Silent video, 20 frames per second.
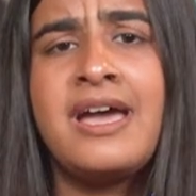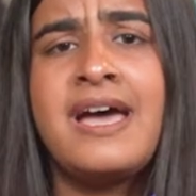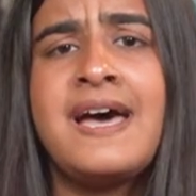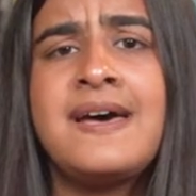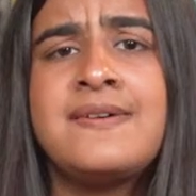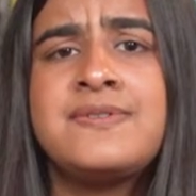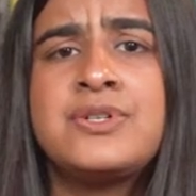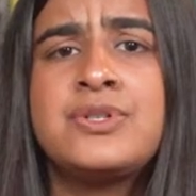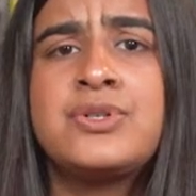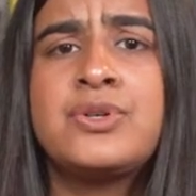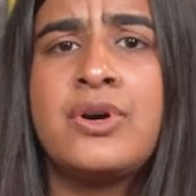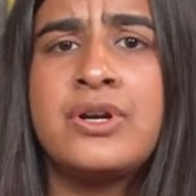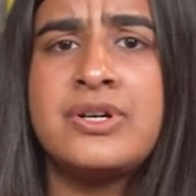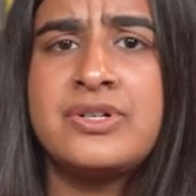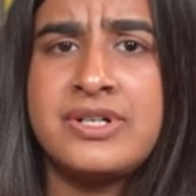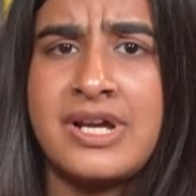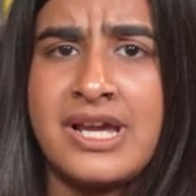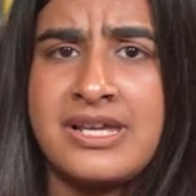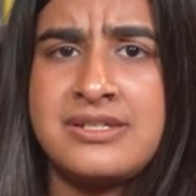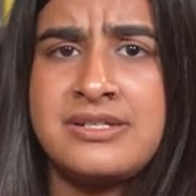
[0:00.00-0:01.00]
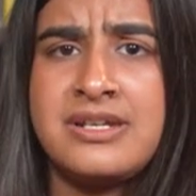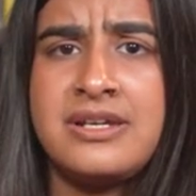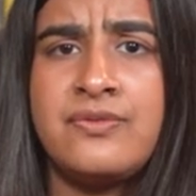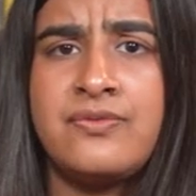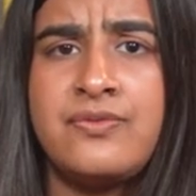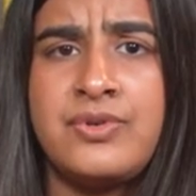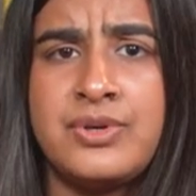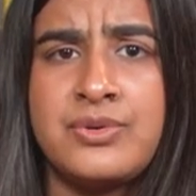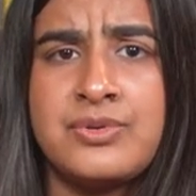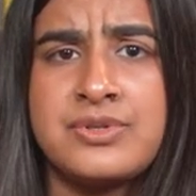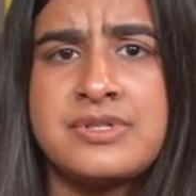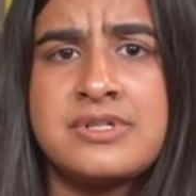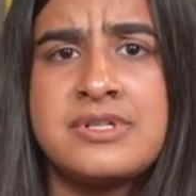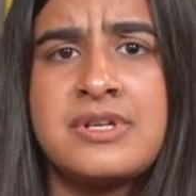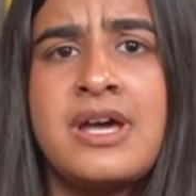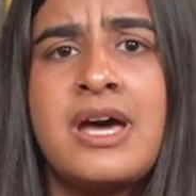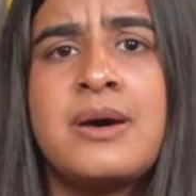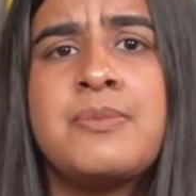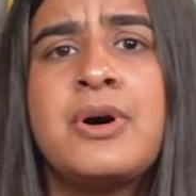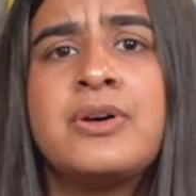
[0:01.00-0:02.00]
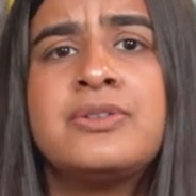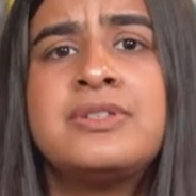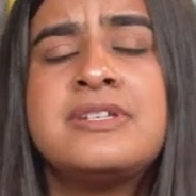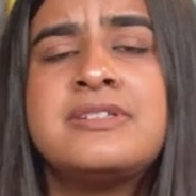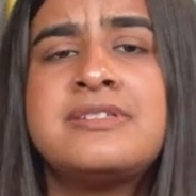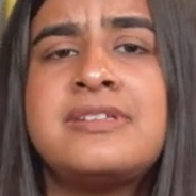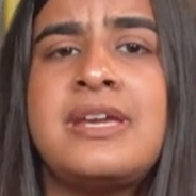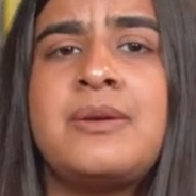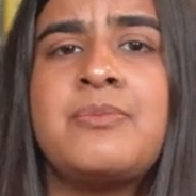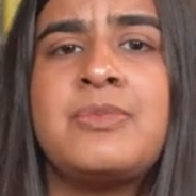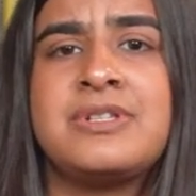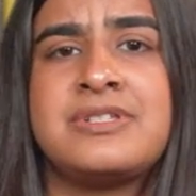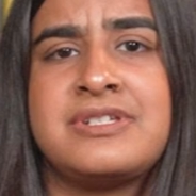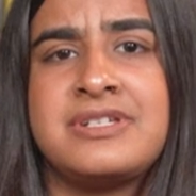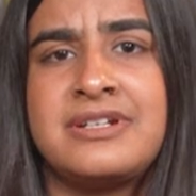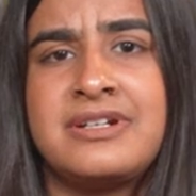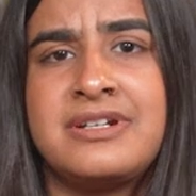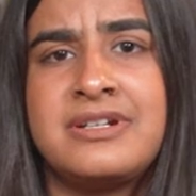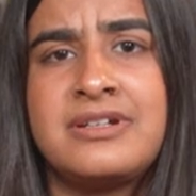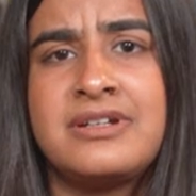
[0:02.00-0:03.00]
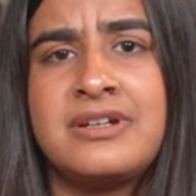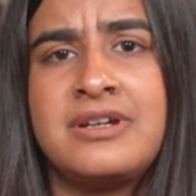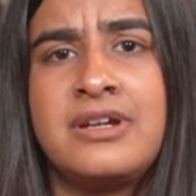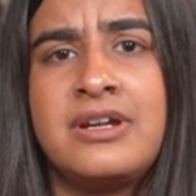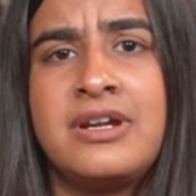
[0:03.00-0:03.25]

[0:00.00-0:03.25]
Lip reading: have such contrasting views about the same incident?